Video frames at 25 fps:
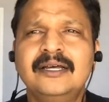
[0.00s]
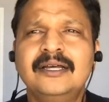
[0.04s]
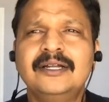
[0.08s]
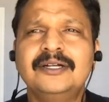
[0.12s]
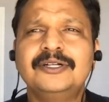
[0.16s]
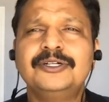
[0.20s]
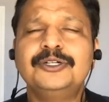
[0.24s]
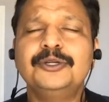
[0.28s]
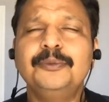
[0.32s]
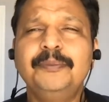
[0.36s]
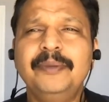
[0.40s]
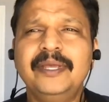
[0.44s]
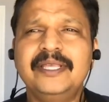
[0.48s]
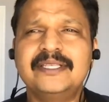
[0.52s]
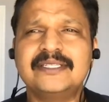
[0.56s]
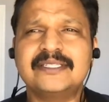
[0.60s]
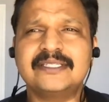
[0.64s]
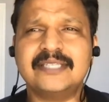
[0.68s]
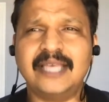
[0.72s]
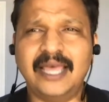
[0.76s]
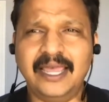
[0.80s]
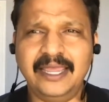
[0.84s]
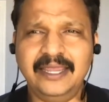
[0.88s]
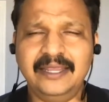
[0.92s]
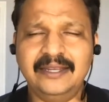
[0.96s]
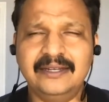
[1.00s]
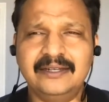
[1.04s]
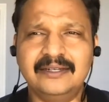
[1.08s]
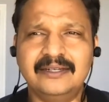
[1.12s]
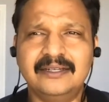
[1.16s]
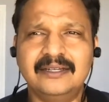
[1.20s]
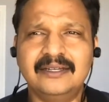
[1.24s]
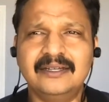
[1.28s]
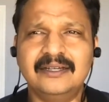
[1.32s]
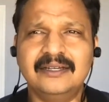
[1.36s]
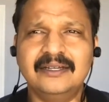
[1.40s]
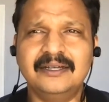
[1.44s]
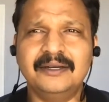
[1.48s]
to be signed
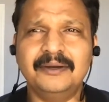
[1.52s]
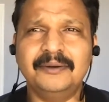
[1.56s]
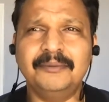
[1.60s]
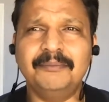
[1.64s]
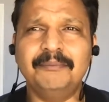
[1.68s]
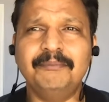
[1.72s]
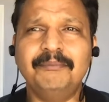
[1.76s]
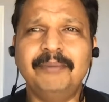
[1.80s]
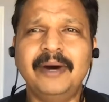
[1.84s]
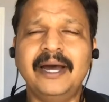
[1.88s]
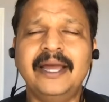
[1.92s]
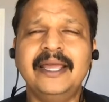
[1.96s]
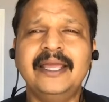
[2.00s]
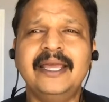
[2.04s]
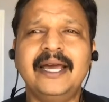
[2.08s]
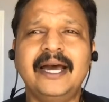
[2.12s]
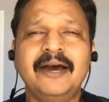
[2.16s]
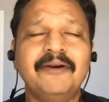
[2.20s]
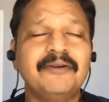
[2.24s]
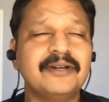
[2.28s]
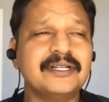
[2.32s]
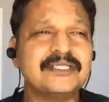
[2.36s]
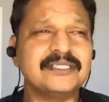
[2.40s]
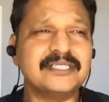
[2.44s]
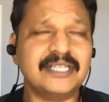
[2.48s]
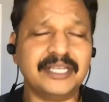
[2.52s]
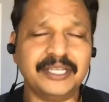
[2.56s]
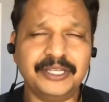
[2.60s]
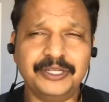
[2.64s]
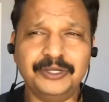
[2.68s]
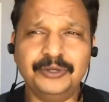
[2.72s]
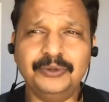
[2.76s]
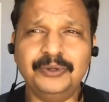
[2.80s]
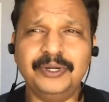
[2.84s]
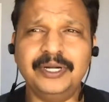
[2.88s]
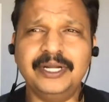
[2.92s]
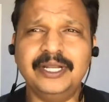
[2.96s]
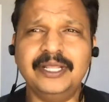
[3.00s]
by our
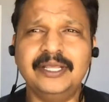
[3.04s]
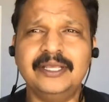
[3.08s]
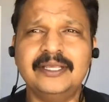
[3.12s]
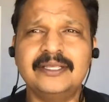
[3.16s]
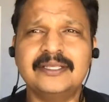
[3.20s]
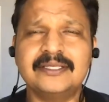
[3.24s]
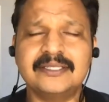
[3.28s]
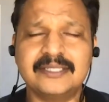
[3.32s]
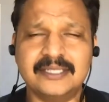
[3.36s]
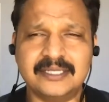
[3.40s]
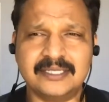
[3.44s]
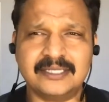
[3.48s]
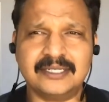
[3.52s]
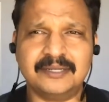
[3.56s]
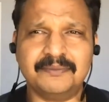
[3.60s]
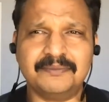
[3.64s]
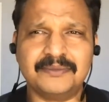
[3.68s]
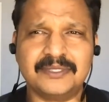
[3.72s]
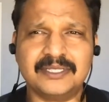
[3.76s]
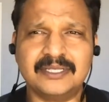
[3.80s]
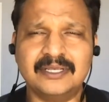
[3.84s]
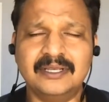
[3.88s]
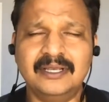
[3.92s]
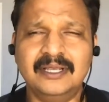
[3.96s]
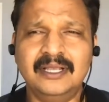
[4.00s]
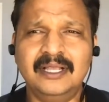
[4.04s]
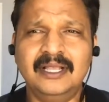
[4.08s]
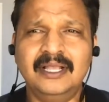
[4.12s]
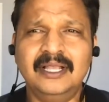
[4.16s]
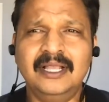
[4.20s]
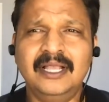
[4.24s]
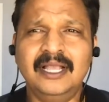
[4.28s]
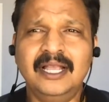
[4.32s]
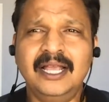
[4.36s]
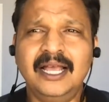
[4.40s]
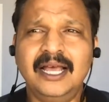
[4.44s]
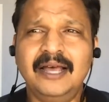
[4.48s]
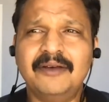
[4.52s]
security systems.
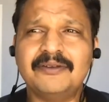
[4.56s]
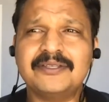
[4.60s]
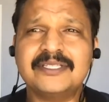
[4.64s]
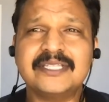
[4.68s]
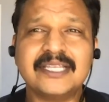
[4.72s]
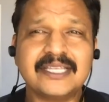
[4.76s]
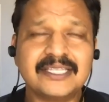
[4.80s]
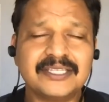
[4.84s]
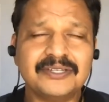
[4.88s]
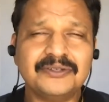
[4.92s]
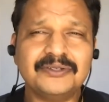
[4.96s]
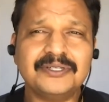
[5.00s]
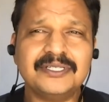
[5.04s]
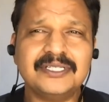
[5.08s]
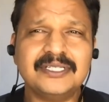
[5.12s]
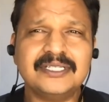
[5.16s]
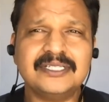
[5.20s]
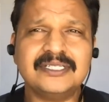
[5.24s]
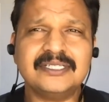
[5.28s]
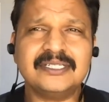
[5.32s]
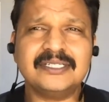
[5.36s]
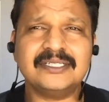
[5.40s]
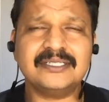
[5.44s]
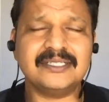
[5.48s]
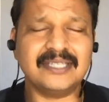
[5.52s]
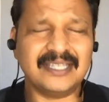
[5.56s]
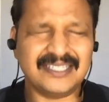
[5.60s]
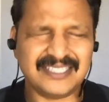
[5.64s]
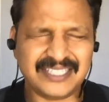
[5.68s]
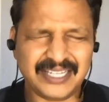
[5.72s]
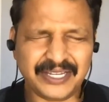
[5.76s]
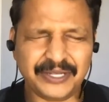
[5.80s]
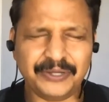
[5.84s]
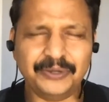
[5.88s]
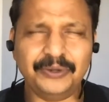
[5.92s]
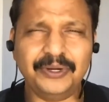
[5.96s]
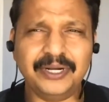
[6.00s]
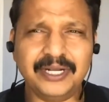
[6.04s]
Our
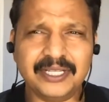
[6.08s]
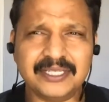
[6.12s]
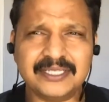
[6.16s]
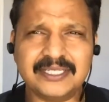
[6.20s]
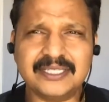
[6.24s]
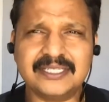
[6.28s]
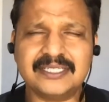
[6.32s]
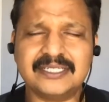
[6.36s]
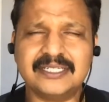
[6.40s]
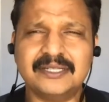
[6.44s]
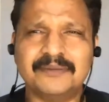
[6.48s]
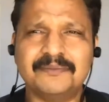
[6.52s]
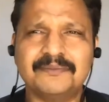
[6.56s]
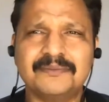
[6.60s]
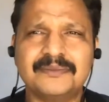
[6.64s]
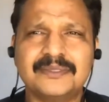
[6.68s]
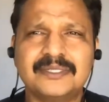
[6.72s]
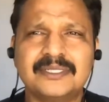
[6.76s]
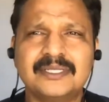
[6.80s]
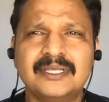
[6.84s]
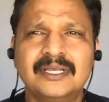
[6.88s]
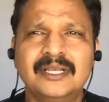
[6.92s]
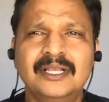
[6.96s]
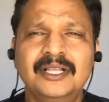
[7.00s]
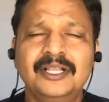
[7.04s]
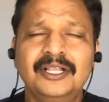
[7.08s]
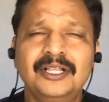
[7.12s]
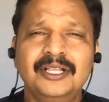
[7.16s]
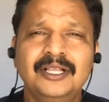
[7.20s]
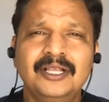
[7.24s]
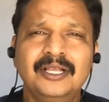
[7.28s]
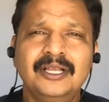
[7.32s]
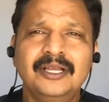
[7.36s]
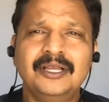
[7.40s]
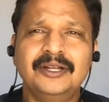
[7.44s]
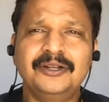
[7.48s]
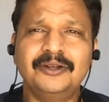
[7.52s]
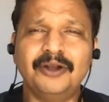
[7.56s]
security systems
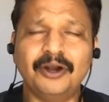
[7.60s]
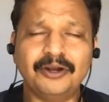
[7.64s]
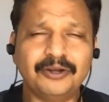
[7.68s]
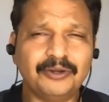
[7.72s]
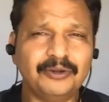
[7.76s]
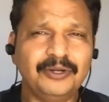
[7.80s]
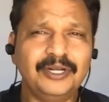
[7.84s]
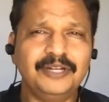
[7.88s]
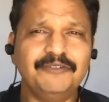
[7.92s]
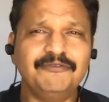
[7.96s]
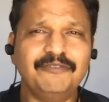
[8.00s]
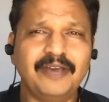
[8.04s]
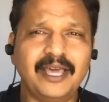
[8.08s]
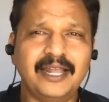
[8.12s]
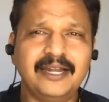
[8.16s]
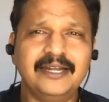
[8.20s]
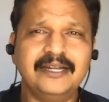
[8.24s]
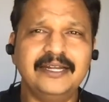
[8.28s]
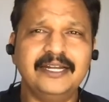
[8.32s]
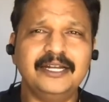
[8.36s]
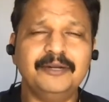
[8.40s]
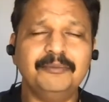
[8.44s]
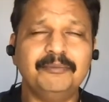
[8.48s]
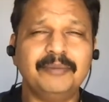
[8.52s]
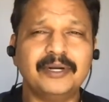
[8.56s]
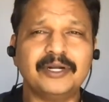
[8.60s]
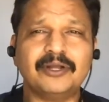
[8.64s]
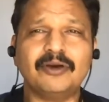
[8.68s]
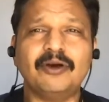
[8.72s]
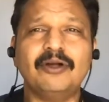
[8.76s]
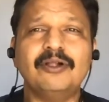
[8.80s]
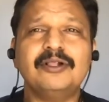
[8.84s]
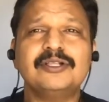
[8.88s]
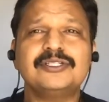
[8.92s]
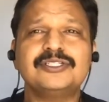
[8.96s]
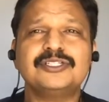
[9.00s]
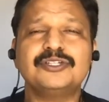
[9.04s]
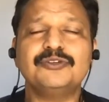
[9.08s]
not only validate but
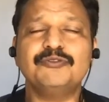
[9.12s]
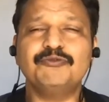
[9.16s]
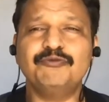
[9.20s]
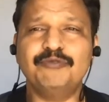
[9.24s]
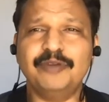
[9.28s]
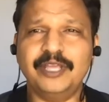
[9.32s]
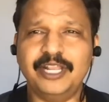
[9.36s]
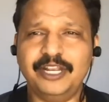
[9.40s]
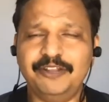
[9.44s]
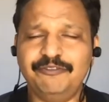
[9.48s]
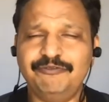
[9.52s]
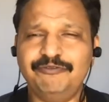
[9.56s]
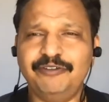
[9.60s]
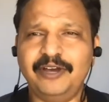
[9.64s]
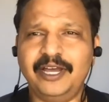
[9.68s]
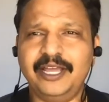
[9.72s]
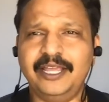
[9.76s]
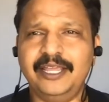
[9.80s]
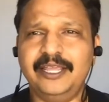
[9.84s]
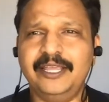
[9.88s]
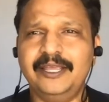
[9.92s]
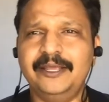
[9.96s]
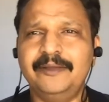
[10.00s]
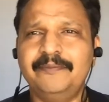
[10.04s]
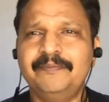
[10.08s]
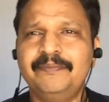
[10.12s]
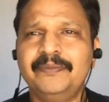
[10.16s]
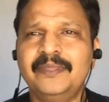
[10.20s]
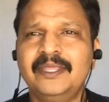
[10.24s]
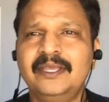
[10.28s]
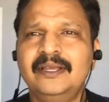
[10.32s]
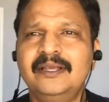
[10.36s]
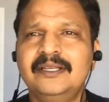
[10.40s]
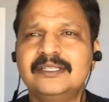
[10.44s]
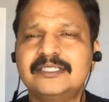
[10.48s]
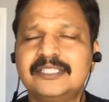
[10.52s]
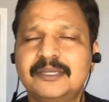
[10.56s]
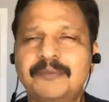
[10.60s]
also verify
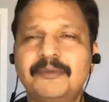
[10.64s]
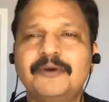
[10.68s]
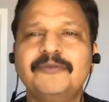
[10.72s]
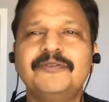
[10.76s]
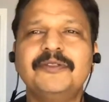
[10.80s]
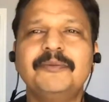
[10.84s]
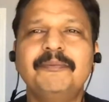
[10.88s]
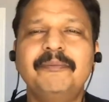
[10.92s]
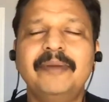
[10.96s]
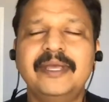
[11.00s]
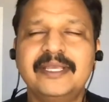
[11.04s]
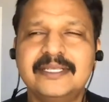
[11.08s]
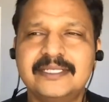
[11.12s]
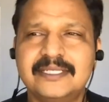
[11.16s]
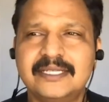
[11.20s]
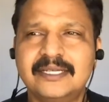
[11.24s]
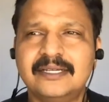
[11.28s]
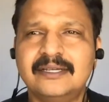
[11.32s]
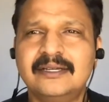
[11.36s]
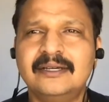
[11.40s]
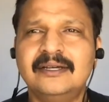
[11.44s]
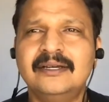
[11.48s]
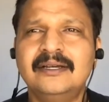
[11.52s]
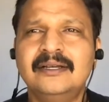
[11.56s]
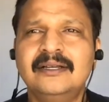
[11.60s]
some of the basic